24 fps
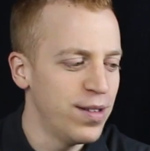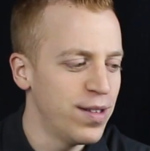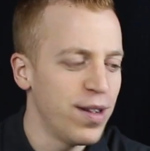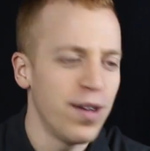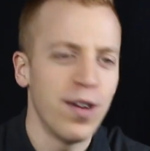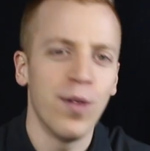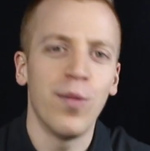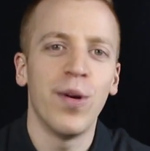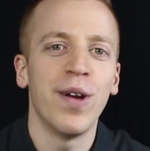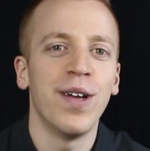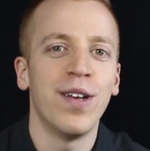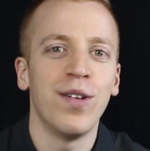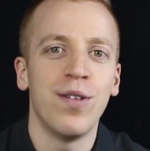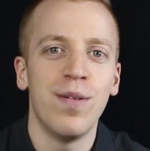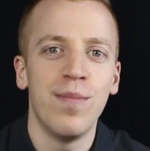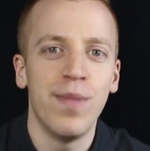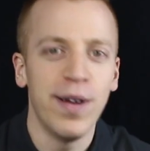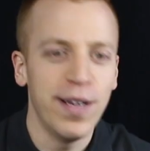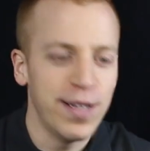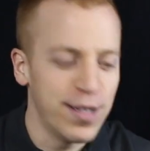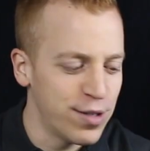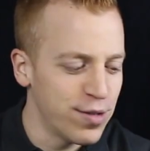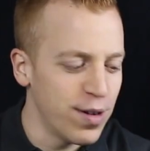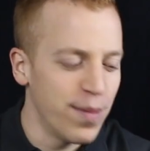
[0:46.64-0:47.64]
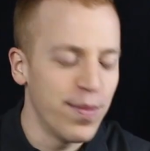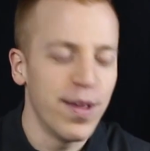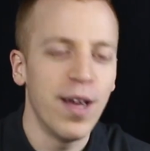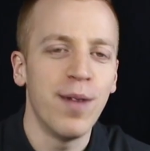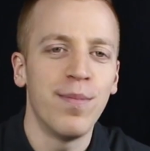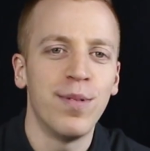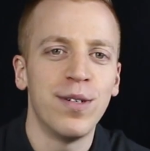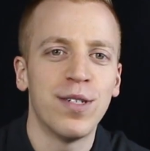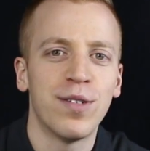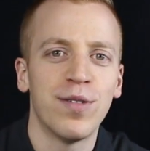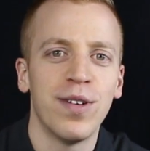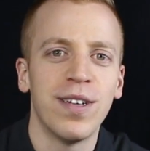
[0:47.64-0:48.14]
don't know what you're doing, but you just strum the
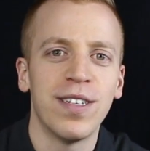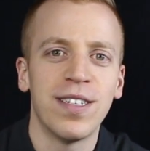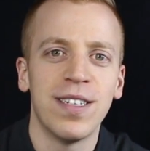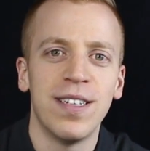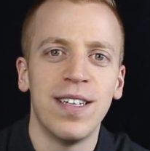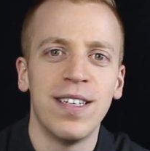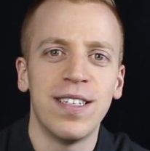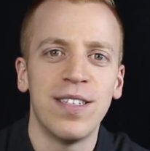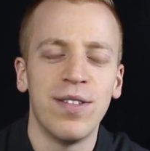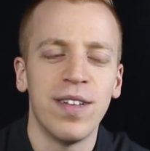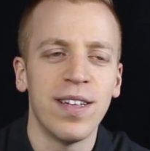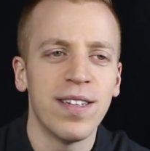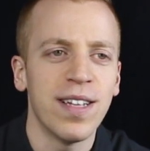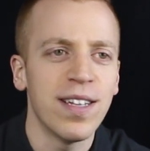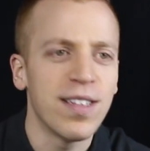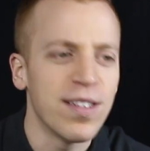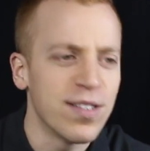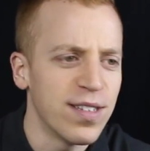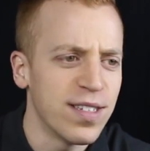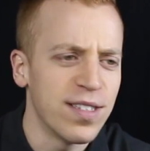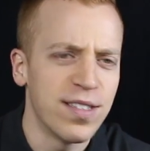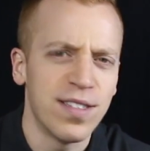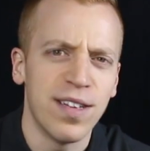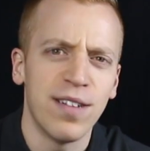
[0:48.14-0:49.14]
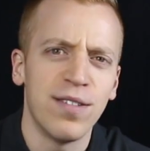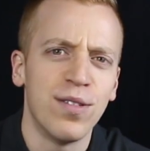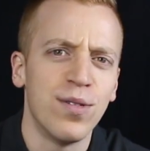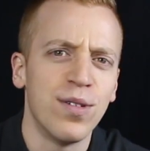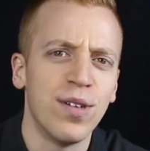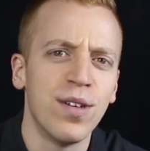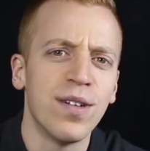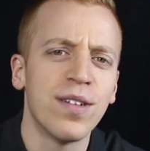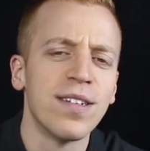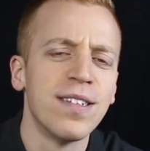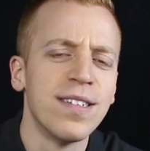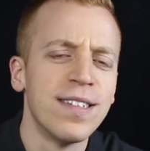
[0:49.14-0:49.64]
open strings in it, so you think that doesn't sound too
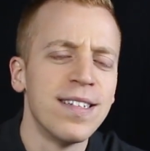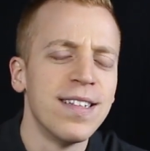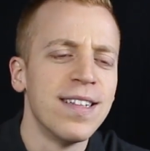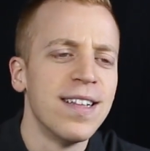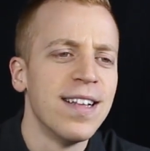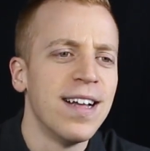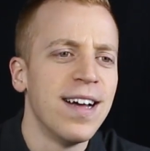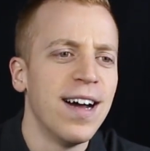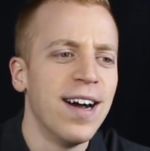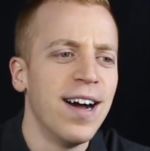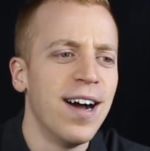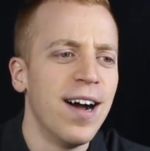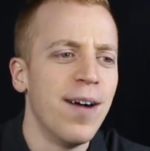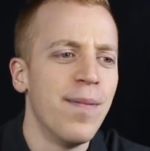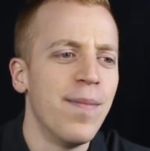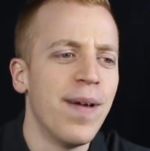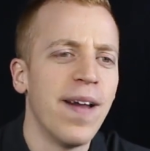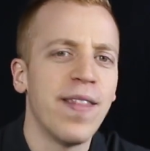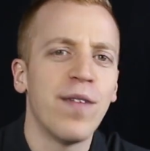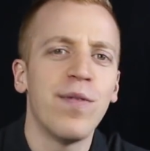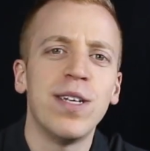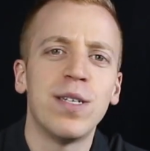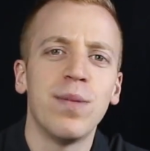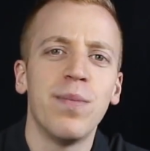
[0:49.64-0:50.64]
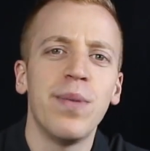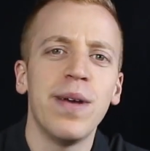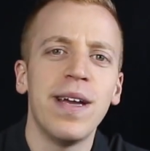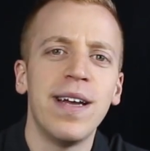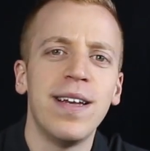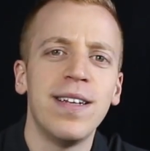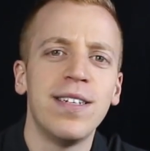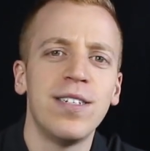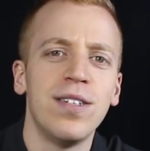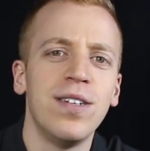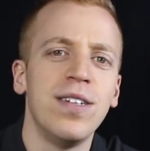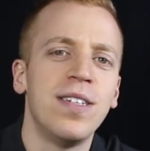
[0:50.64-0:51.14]
good. And the reason
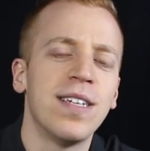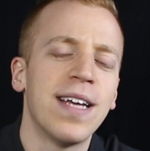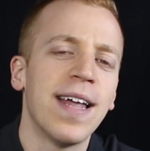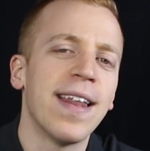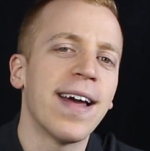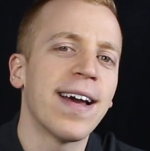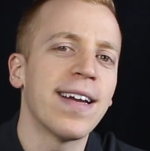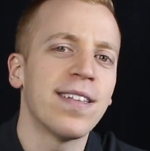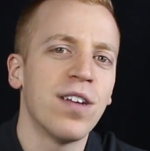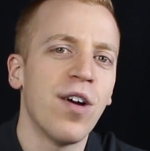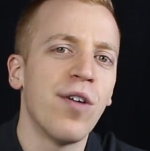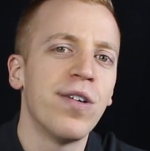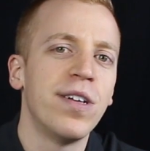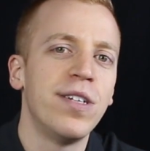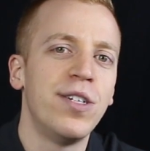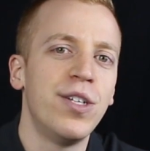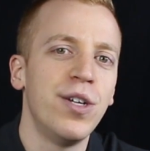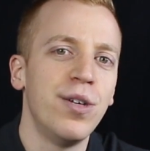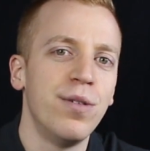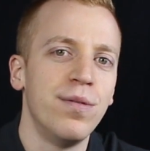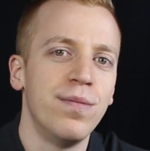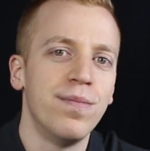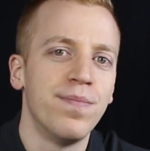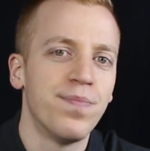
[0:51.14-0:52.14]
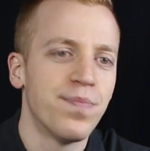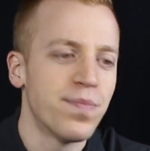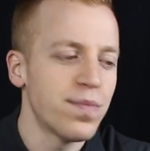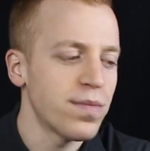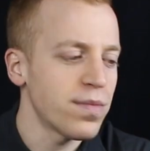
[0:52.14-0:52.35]
being is you need to get that guitar in tune.